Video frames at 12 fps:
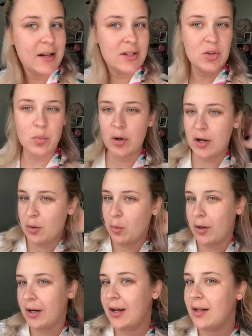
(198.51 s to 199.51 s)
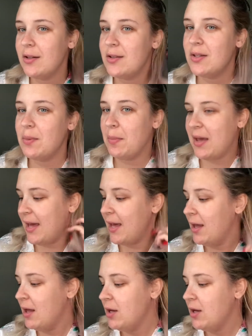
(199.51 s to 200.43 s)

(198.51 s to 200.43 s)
it to where you want it to be.